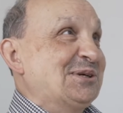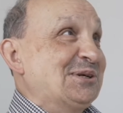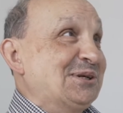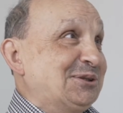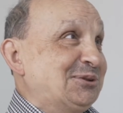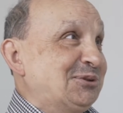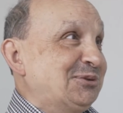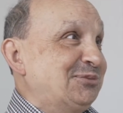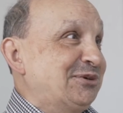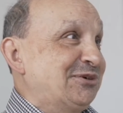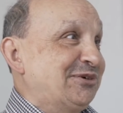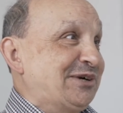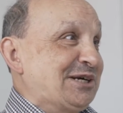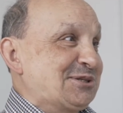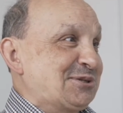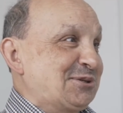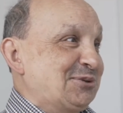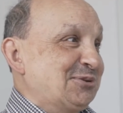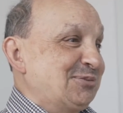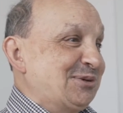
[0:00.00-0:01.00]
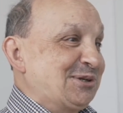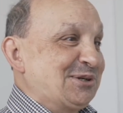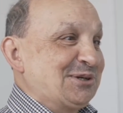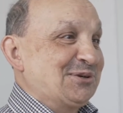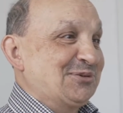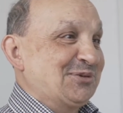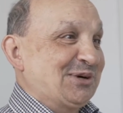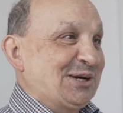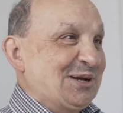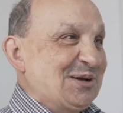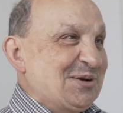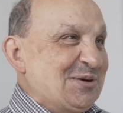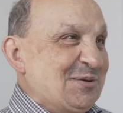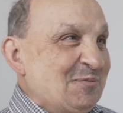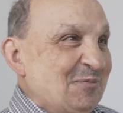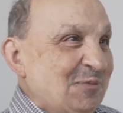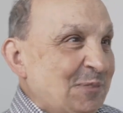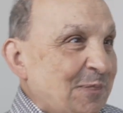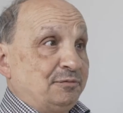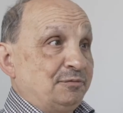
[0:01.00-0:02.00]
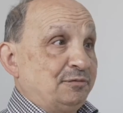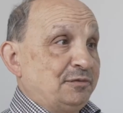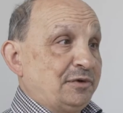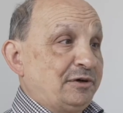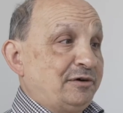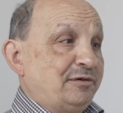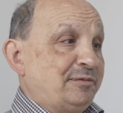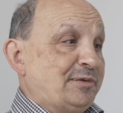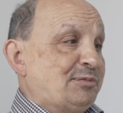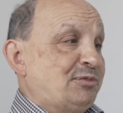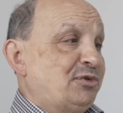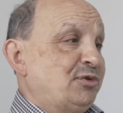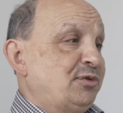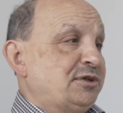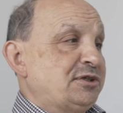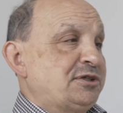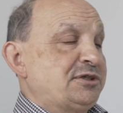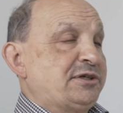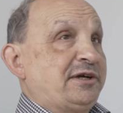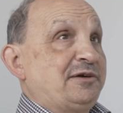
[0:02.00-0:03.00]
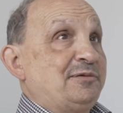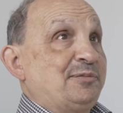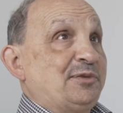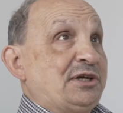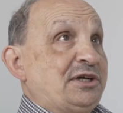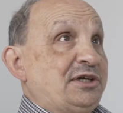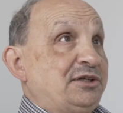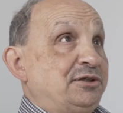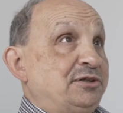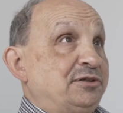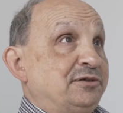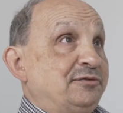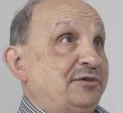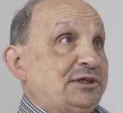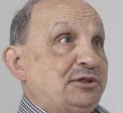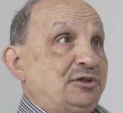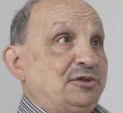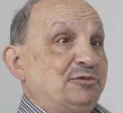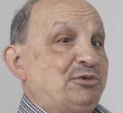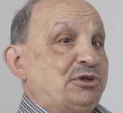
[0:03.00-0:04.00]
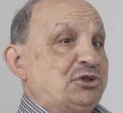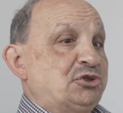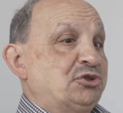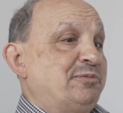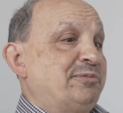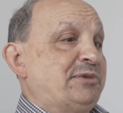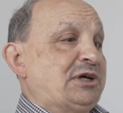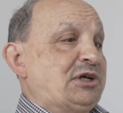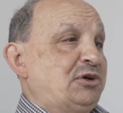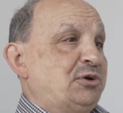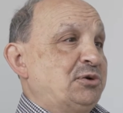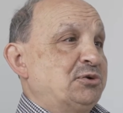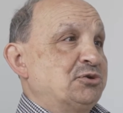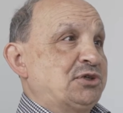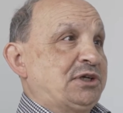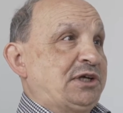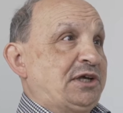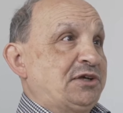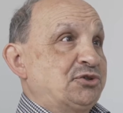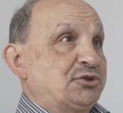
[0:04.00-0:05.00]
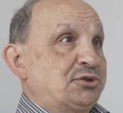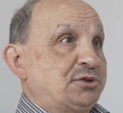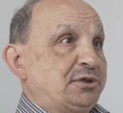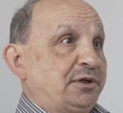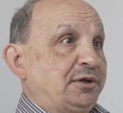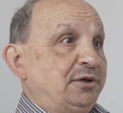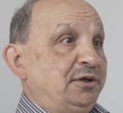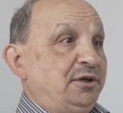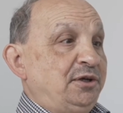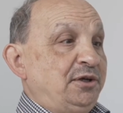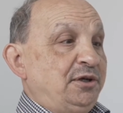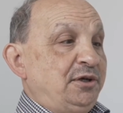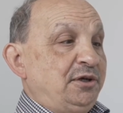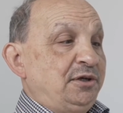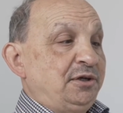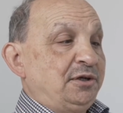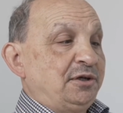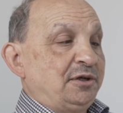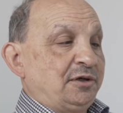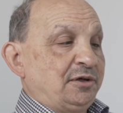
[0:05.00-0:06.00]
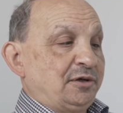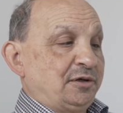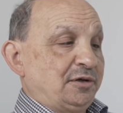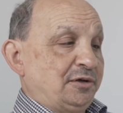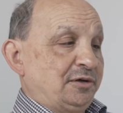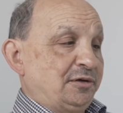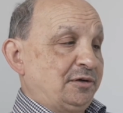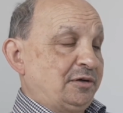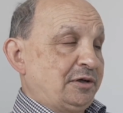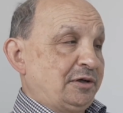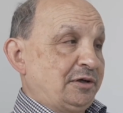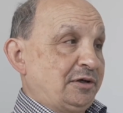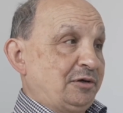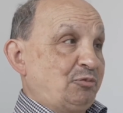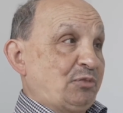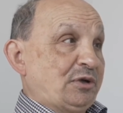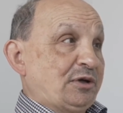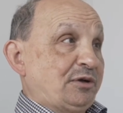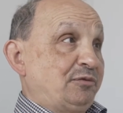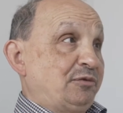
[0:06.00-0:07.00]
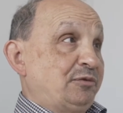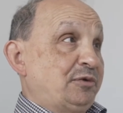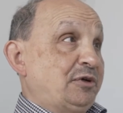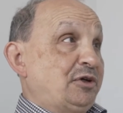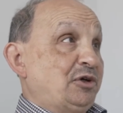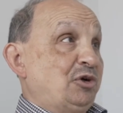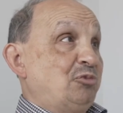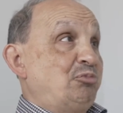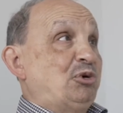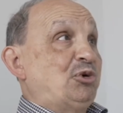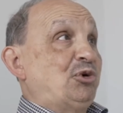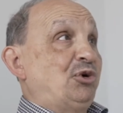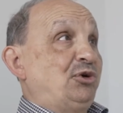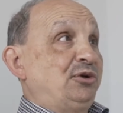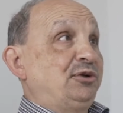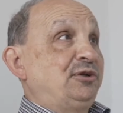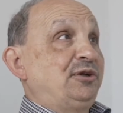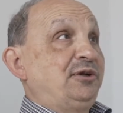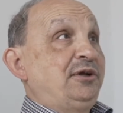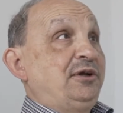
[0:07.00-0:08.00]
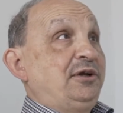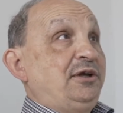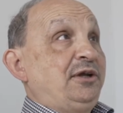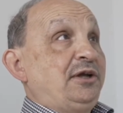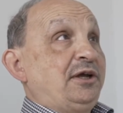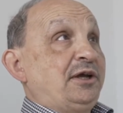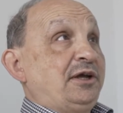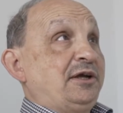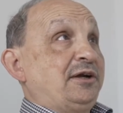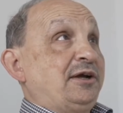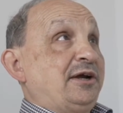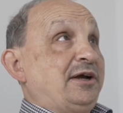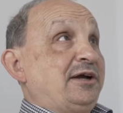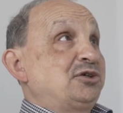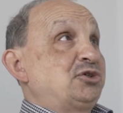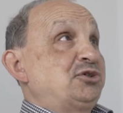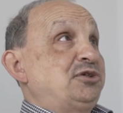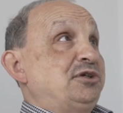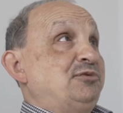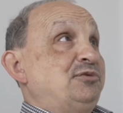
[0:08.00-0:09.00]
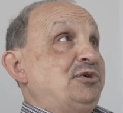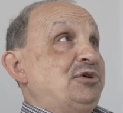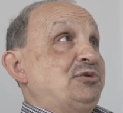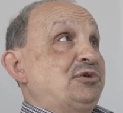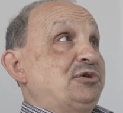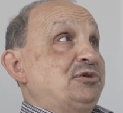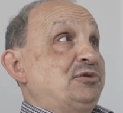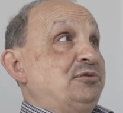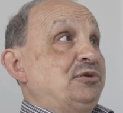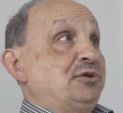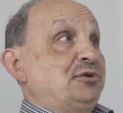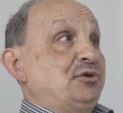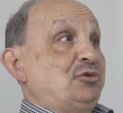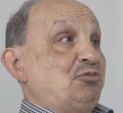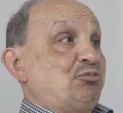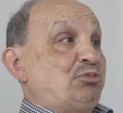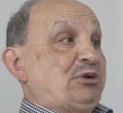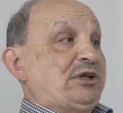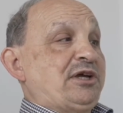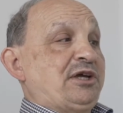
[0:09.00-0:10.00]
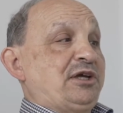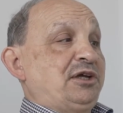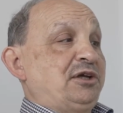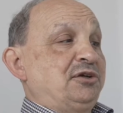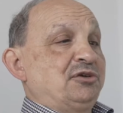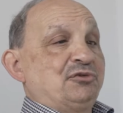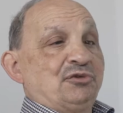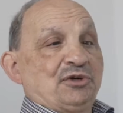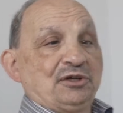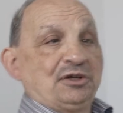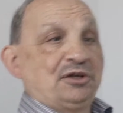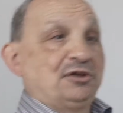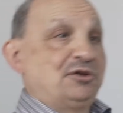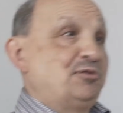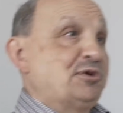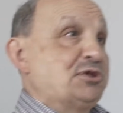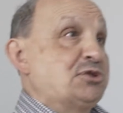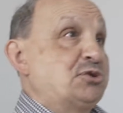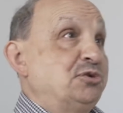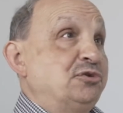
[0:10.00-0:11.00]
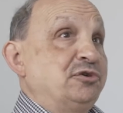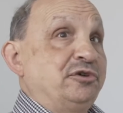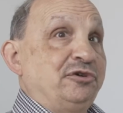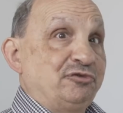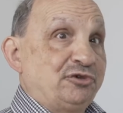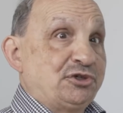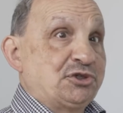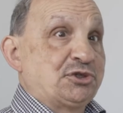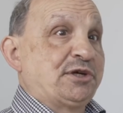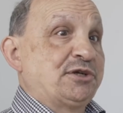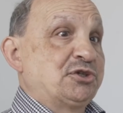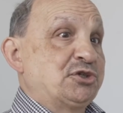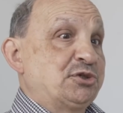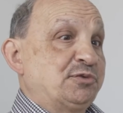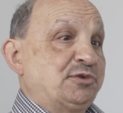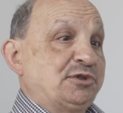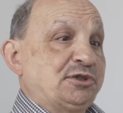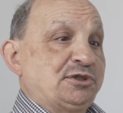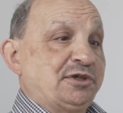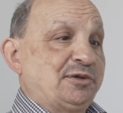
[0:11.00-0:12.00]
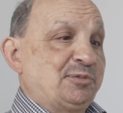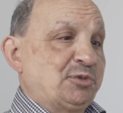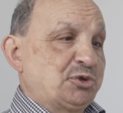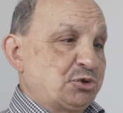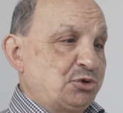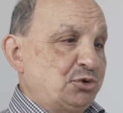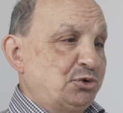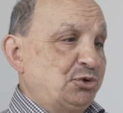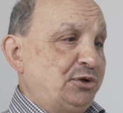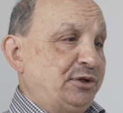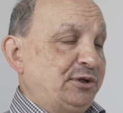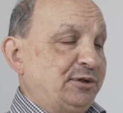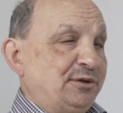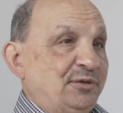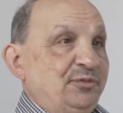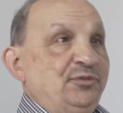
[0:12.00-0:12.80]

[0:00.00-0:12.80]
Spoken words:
I had to be rescued. But anyway, I remember one time I hit right the bridge of my nose against uh, a pole, and actually we were playing. I was during recess one time at school.